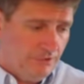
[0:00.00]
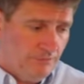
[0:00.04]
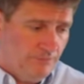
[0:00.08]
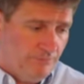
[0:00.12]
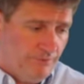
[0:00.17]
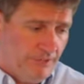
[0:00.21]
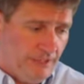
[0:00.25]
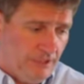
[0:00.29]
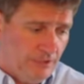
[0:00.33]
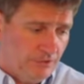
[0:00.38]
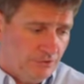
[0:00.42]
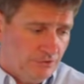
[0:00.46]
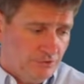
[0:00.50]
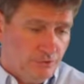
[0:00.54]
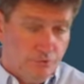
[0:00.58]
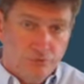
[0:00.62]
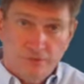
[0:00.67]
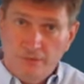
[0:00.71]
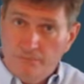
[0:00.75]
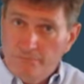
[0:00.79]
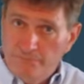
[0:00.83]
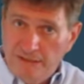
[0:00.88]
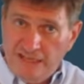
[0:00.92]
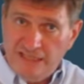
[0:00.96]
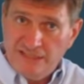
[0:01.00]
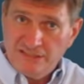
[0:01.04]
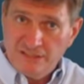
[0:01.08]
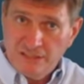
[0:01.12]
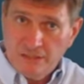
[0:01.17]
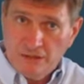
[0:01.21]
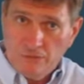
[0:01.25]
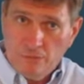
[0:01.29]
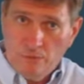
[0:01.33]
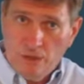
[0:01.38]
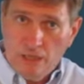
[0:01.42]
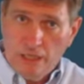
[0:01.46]
compared to the
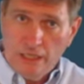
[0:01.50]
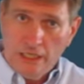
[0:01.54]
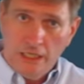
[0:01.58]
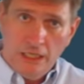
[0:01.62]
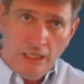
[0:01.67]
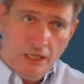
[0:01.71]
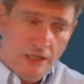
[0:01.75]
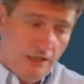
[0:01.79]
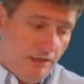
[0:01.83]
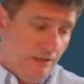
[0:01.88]
basic one,